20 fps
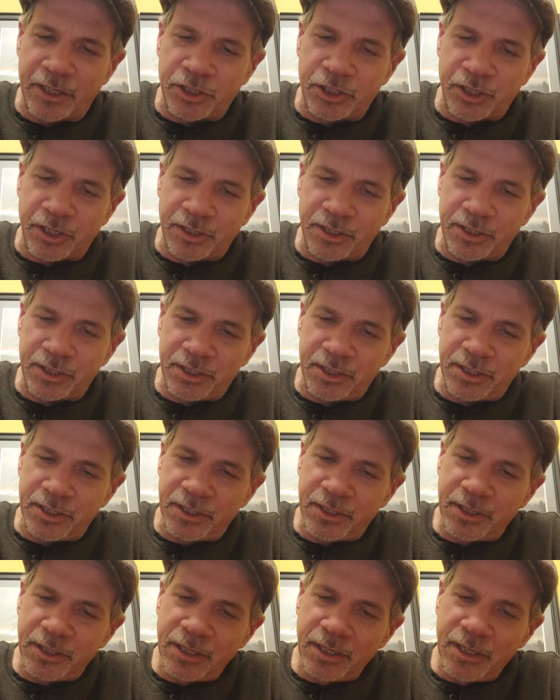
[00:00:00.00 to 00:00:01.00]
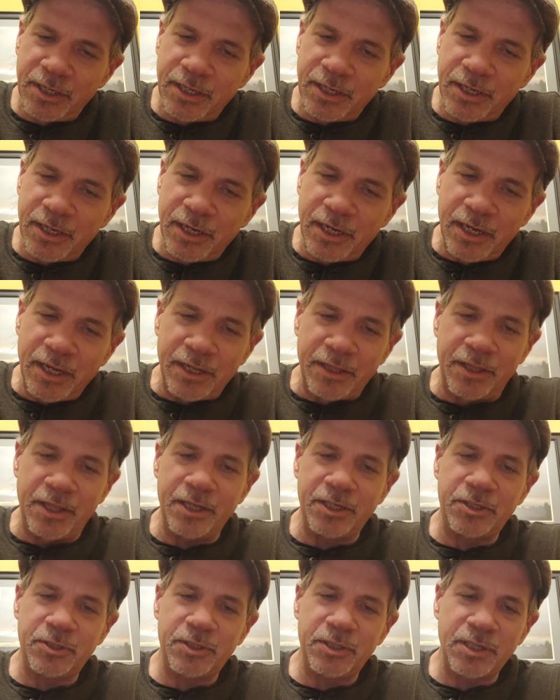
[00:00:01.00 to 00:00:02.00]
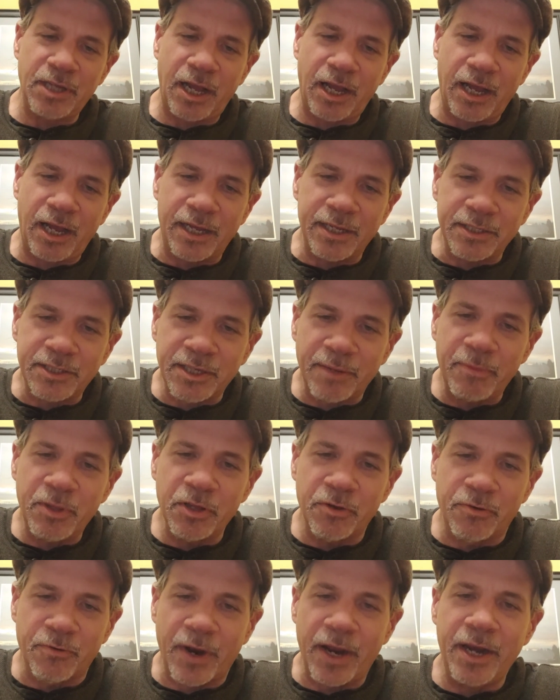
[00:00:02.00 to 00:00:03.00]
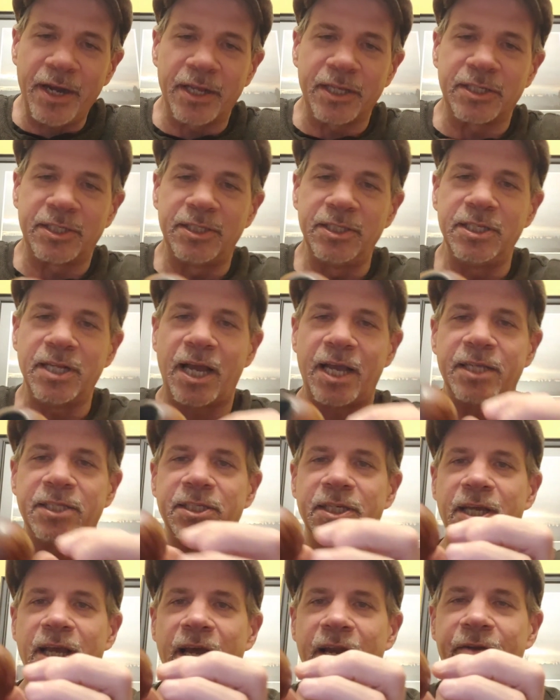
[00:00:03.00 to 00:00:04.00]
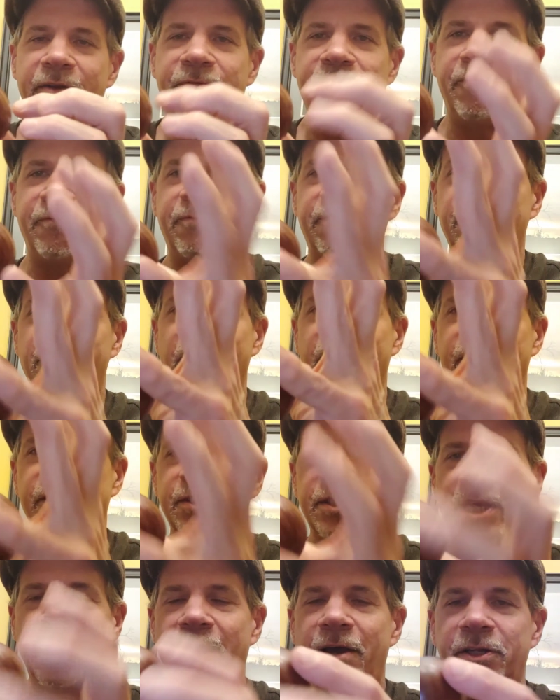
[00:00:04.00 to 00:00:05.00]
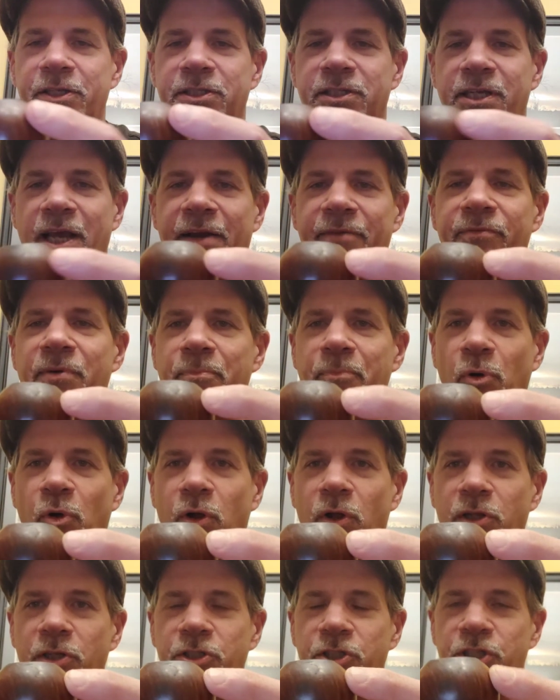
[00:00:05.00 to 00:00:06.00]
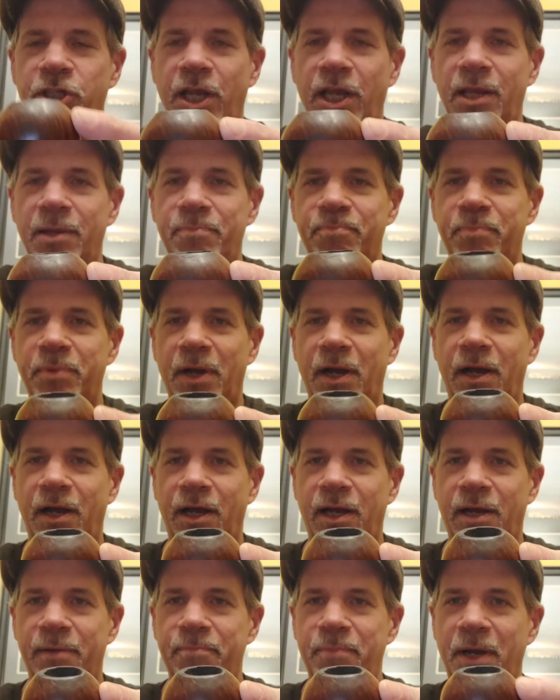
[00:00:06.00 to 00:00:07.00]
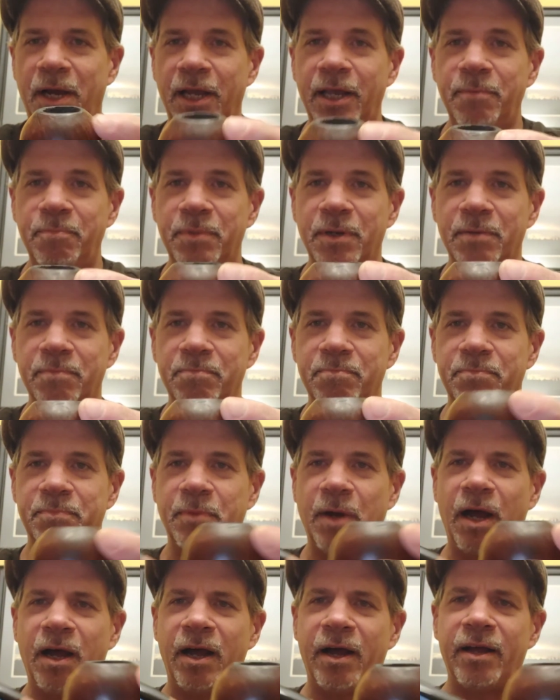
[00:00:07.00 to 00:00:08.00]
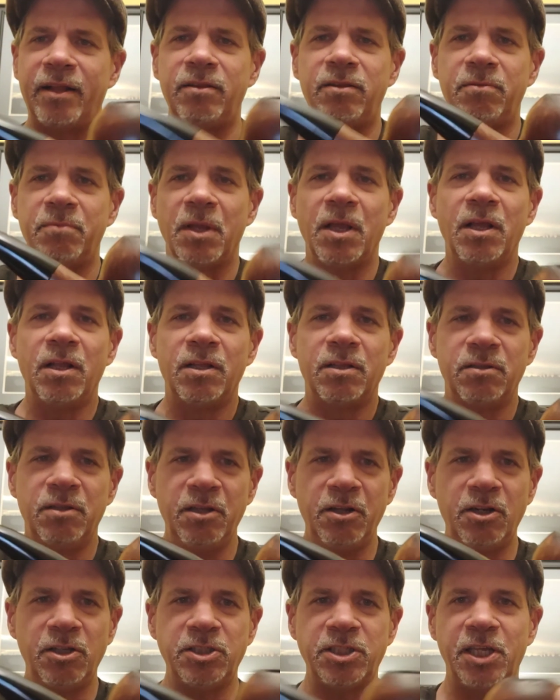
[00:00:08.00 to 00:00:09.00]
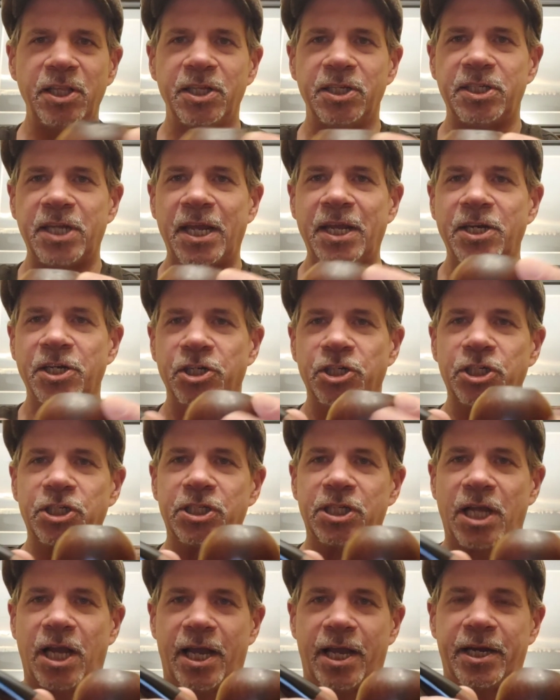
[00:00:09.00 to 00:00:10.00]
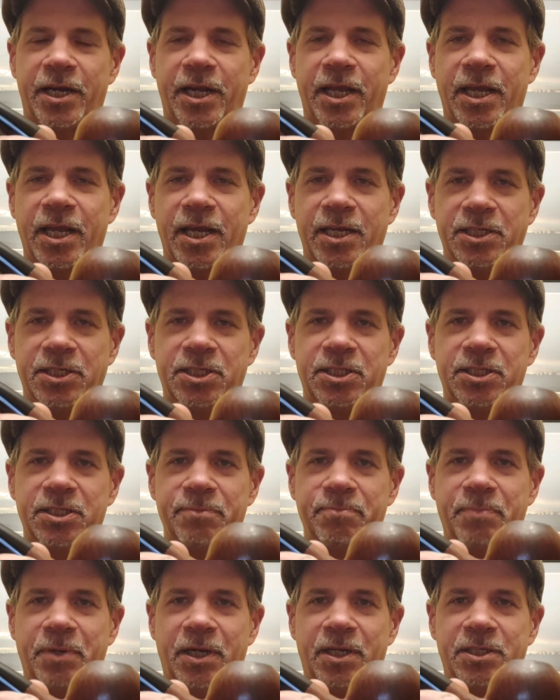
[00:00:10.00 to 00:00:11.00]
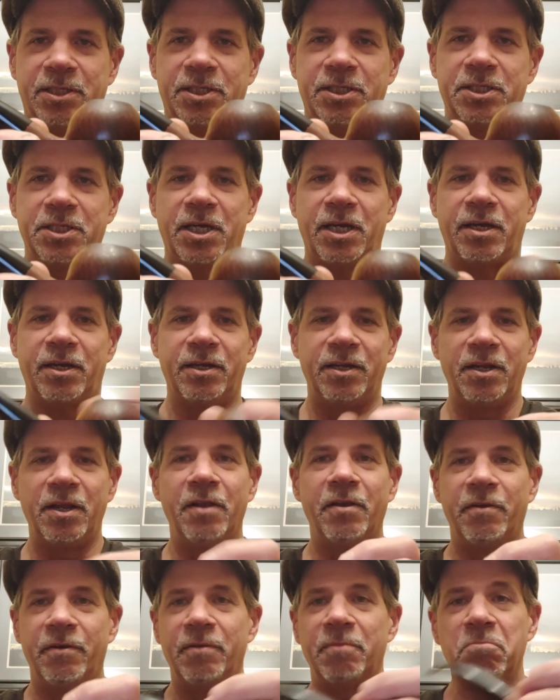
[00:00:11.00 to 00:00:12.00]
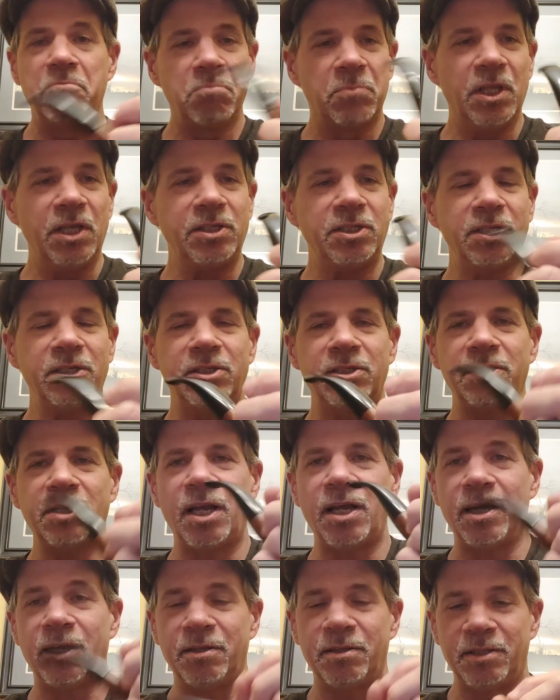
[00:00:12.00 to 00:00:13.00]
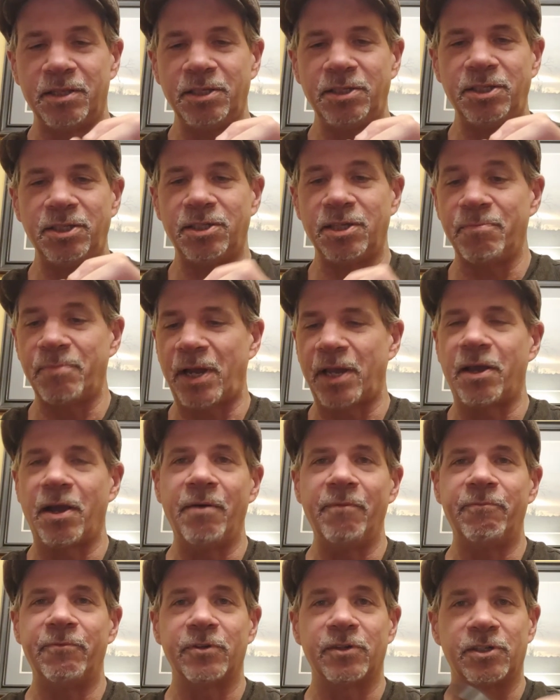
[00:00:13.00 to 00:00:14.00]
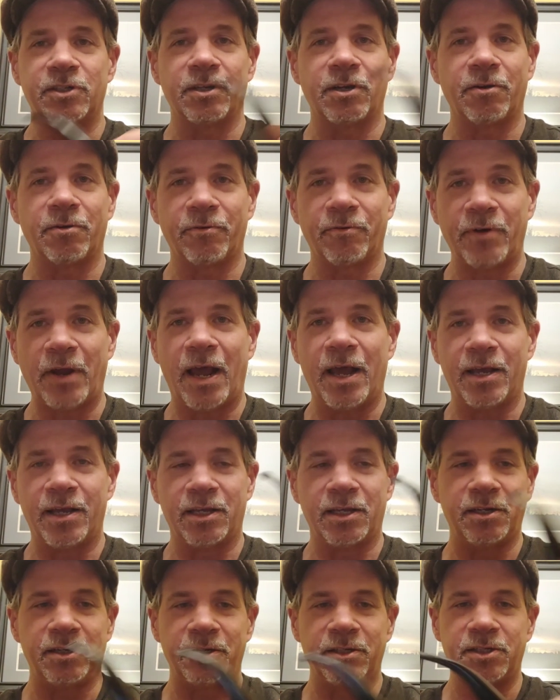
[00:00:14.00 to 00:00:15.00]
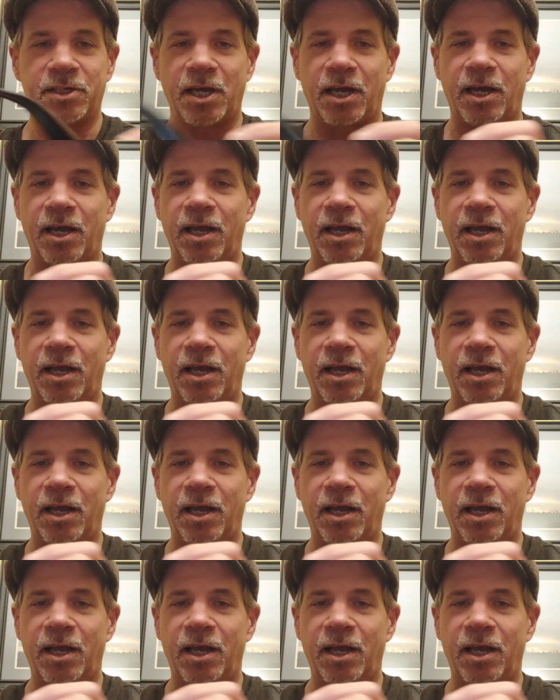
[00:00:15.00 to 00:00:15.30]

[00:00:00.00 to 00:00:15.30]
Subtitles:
just this. Some of the grain is nice. It kind of flares out. It's kind of a ball shape pipe, little to the Danish side, I guess. But this is in my comfort zone, and